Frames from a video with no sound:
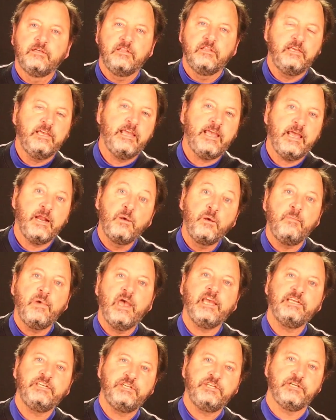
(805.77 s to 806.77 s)
the
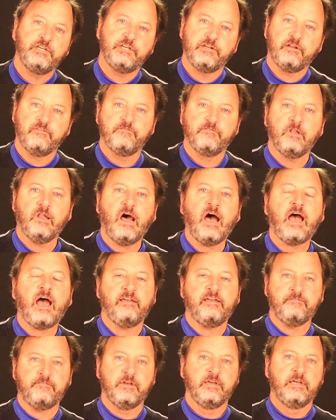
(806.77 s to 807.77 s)
animation of
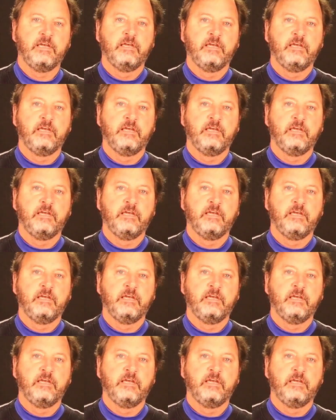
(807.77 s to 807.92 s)
life.